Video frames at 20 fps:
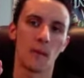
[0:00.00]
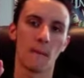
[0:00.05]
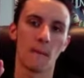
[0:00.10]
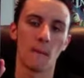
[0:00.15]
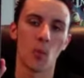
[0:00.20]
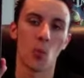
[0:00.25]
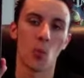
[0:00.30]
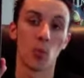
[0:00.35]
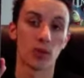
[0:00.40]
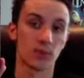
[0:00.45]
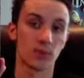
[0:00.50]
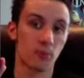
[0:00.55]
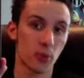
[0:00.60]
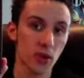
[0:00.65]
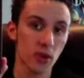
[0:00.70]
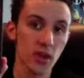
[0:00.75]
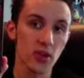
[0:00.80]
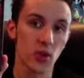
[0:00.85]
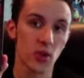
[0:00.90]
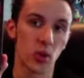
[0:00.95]
was
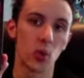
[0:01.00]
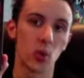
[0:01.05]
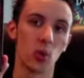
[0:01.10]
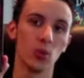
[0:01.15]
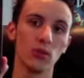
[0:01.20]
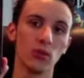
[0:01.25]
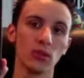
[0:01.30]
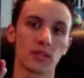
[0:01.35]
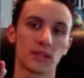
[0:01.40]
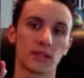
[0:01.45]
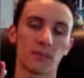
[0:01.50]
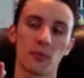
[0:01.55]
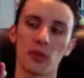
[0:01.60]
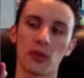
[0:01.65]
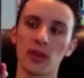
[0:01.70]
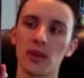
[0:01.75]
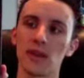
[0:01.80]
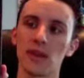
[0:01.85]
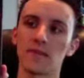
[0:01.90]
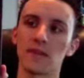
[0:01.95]
pretty cool. It's a pretty
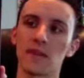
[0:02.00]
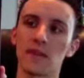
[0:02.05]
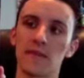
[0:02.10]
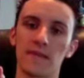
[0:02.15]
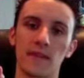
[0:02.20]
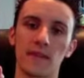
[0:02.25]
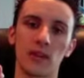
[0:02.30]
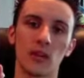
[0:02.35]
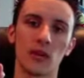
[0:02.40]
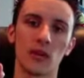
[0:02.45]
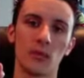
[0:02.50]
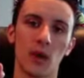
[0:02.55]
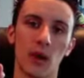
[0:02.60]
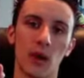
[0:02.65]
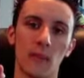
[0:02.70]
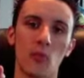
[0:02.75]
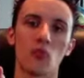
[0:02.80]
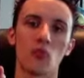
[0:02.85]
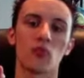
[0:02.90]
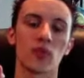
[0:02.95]
nifty film.
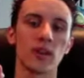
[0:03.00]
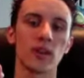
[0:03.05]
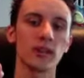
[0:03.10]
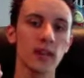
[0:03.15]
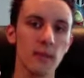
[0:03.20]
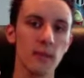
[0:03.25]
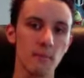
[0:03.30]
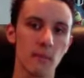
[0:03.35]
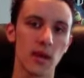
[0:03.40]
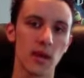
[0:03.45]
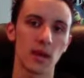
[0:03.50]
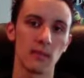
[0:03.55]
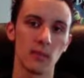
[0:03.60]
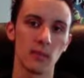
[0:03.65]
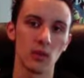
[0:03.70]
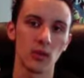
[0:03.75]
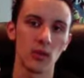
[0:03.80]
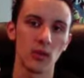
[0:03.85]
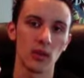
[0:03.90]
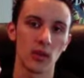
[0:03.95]
Really
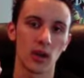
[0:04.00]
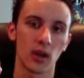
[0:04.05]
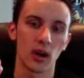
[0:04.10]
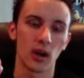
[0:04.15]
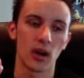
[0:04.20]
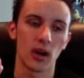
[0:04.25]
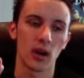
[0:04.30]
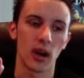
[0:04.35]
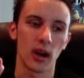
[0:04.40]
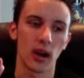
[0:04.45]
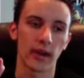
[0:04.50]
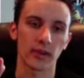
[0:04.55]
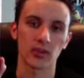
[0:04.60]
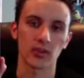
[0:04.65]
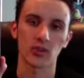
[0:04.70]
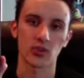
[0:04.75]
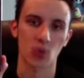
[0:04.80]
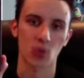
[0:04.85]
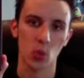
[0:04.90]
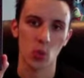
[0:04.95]
minimal on a
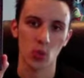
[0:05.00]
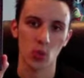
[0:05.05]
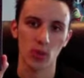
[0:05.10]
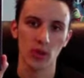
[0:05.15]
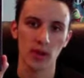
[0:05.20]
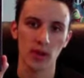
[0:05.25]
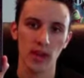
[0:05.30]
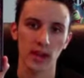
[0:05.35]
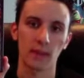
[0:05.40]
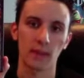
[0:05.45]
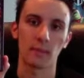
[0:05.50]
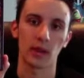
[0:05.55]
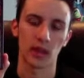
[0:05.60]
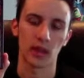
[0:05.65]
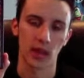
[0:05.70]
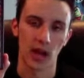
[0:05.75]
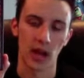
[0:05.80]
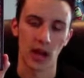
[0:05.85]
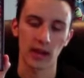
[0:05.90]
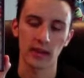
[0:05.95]
story and a
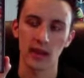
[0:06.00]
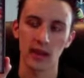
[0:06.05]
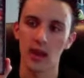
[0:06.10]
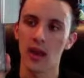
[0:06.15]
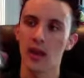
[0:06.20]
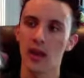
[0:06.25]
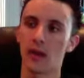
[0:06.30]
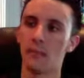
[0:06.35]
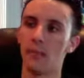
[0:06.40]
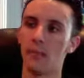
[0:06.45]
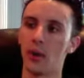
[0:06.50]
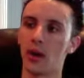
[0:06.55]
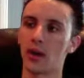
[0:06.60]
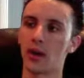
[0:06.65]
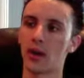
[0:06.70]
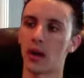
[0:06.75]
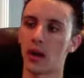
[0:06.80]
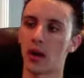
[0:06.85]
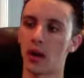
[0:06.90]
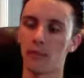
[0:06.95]
plot, but
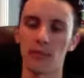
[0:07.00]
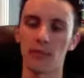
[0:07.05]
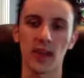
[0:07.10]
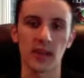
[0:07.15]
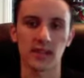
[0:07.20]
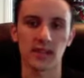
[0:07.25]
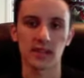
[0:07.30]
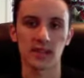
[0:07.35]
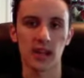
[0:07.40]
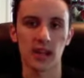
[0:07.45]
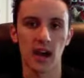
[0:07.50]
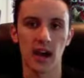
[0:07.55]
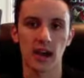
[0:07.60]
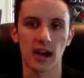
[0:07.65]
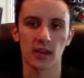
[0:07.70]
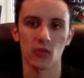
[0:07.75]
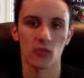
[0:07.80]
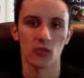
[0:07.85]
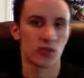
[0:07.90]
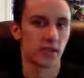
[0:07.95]
it's got
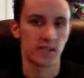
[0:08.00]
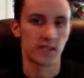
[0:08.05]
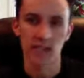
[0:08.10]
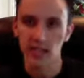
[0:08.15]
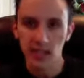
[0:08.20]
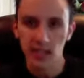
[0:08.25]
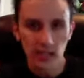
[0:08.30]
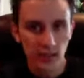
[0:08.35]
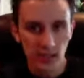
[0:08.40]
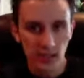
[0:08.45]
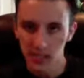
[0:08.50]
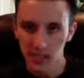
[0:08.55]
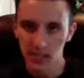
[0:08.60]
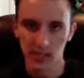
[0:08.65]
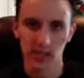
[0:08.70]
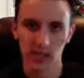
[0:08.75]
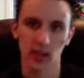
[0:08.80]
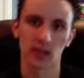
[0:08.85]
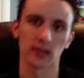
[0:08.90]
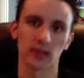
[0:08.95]
ridiculous
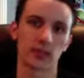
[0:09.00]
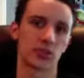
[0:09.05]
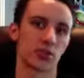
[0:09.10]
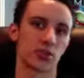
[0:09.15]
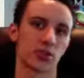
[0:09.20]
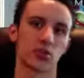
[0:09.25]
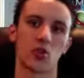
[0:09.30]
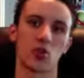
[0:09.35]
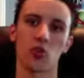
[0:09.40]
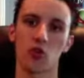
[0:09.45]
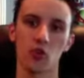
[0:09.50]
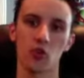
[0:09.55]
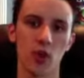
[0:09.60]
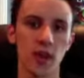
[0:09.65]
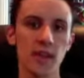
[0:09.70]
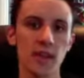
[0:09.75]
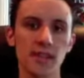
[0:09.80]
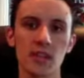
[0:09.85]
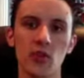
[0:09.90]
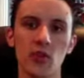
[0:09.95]
stunts, just
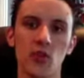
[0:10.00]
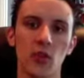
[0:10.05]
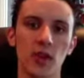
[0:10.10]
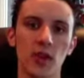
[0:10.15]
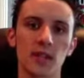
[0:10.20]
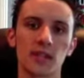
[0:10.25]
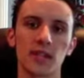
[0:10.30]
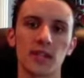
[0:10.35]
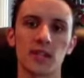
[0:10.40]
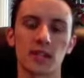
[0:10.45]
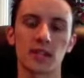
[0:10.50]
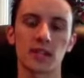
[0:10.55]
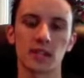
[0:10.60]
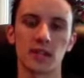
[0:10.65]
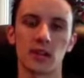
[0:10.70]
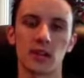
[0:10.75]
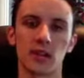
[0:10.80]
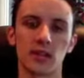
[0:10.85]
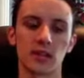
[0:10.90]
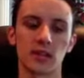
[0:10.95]
crazy, crazy
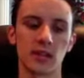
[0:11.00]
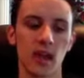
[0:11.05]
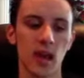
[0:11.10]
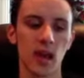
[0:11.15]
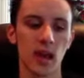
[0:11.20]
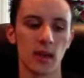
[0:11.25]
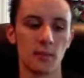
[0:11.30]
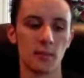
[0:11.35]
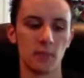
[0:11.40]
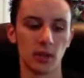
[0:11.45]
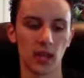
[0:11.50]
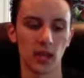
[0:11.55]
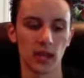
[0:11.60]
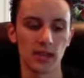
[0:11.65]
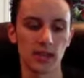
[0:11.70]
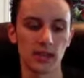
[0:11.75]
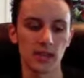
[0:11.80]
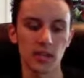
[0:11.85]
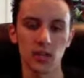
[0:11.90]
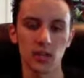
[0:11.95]
stunts,
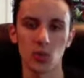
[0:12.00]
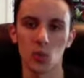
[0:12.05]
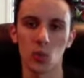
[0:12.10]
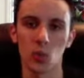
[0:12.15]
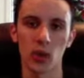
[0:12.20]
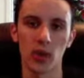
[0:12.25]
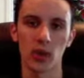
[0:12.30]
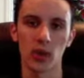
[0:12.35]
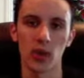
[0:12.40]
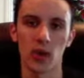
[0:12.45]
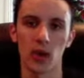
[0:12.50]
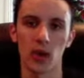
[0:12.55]
blending with